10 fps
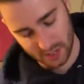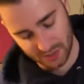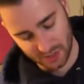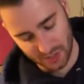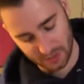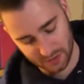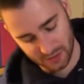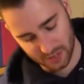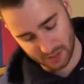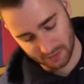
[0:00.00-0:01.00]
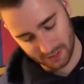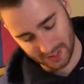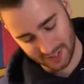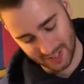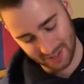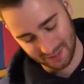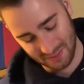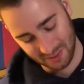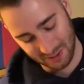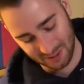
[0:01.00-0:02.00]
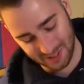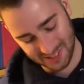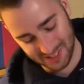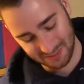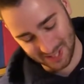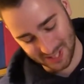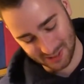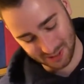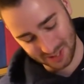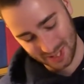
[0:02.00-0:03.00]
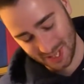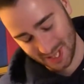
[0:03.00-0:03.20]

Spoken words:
Destiny heroes. They don't really play a role. You just play this one.